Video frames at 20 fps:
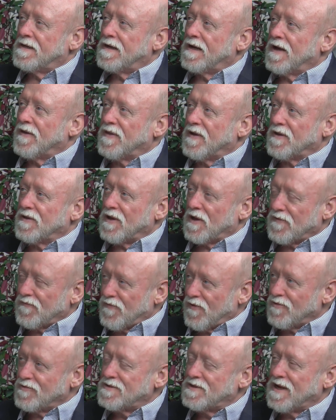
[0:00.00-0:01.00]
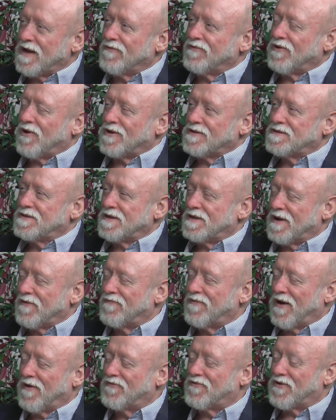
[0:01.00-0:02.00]
I think a lot of folks have lost it.
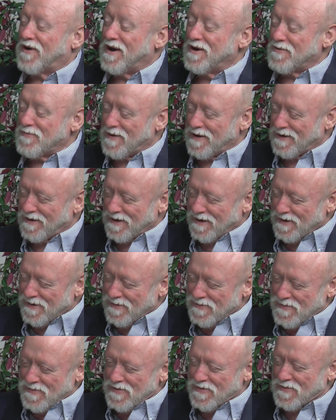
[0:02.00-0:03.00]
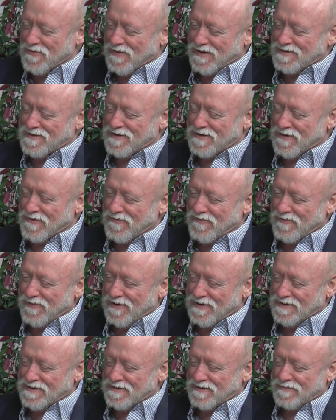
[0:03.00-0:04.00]
I've I've tried to maintain it, you know, myself
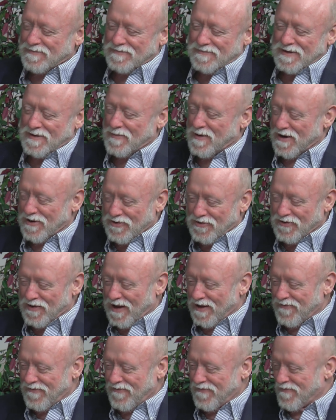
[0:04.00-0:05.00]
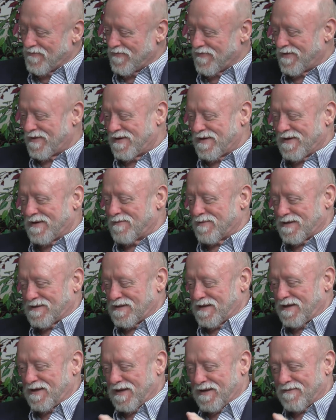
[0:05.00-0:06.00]
because in, in my own life, my
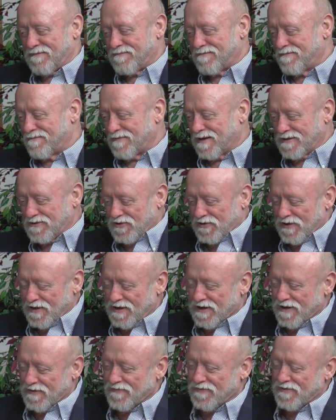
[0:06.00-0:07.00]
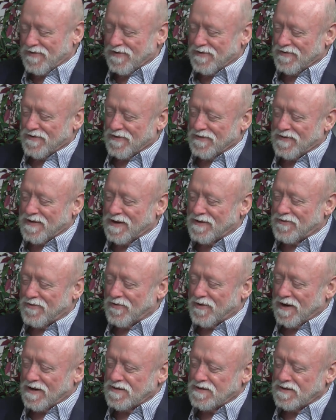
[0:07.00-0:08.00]
seeking my journey kind of took that
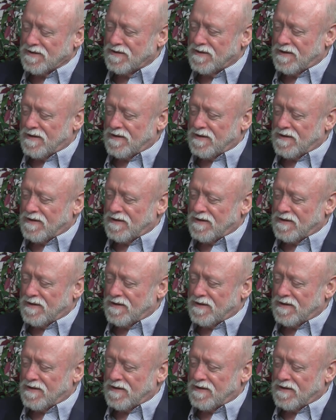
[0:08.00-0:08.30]
direction.